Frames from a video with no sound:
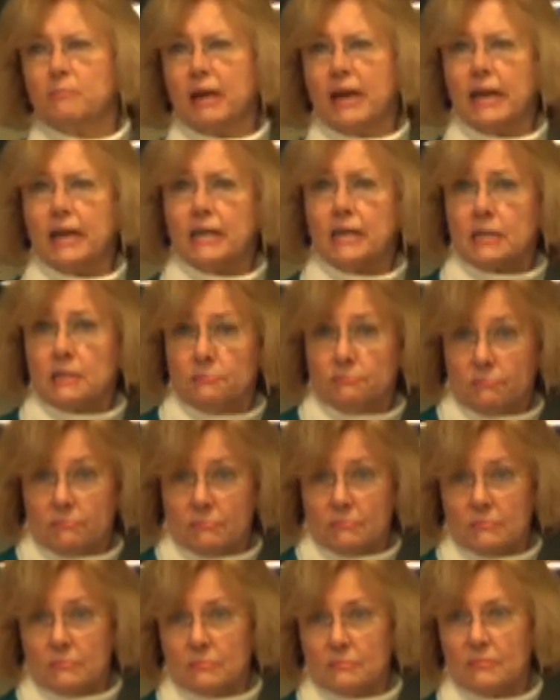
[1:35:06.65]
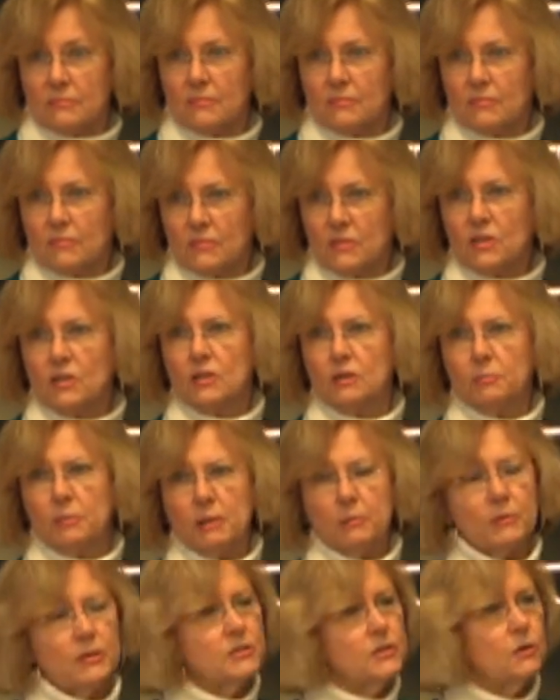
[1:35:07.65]
manic. You know,
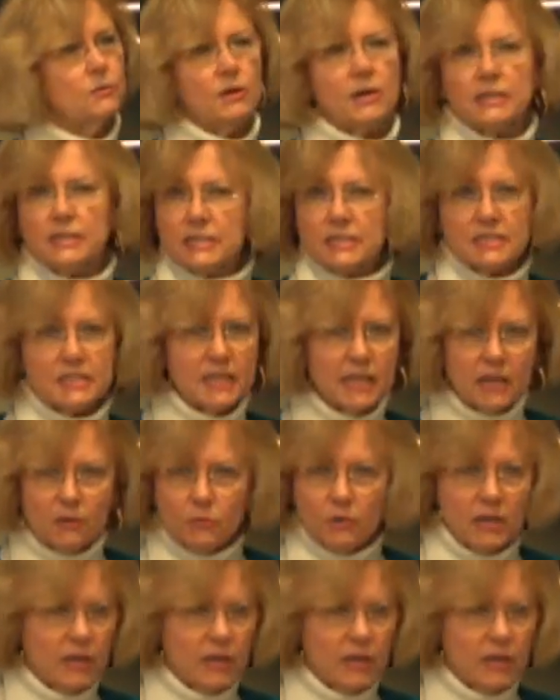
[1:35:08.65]
people that don't understand what